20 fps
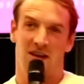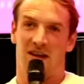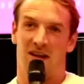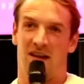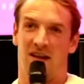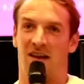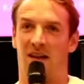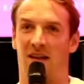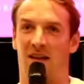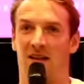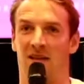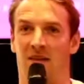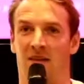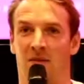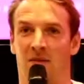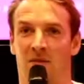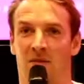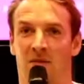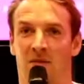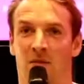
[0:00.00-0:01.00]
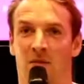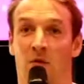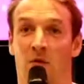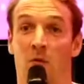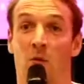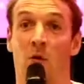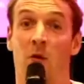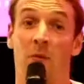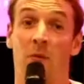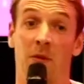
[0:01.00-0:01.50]
And the
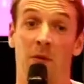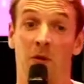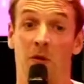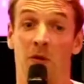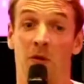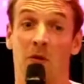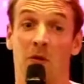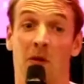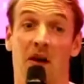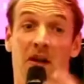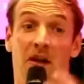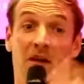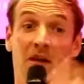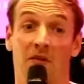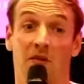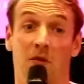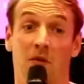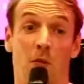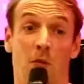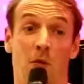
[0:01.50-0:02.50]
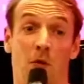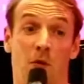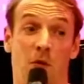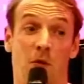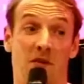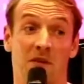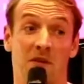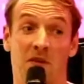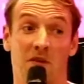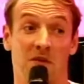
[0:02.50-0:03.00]
more people you have, the more
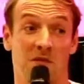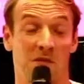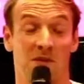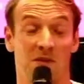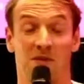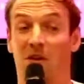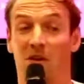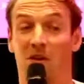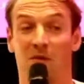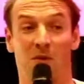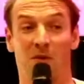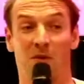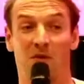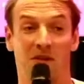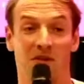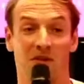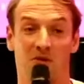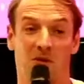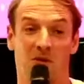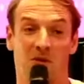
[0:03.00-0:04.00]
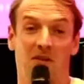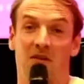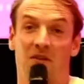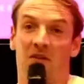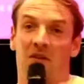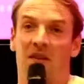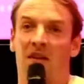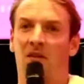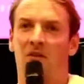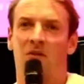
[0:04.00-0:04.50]
risk of misalignment that you have, and
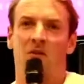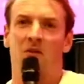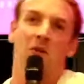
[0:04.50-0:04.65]
then you